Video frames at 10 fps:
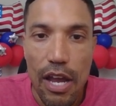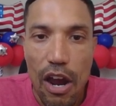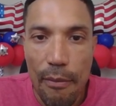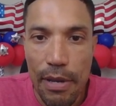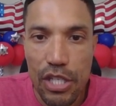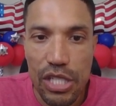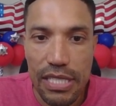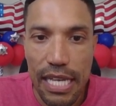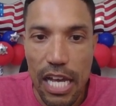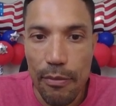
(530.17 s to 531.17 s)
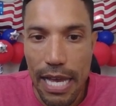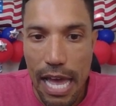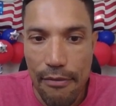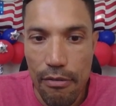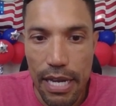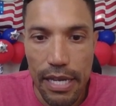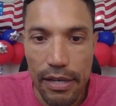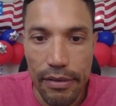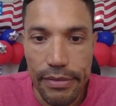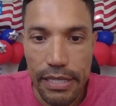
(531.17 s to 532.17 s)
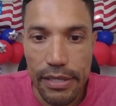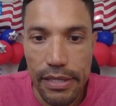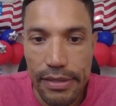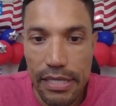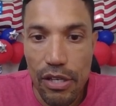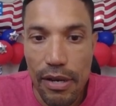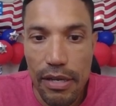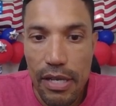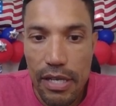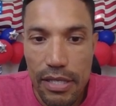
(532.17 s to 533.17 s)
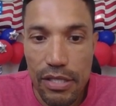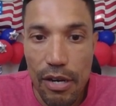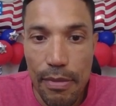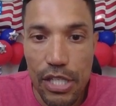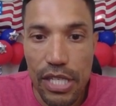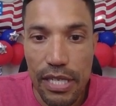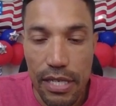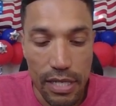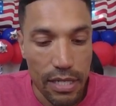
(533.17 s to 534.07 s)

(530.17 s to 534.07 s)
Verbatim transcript: Our mission is to help. I have it right here. That's it. This is our this is our mission.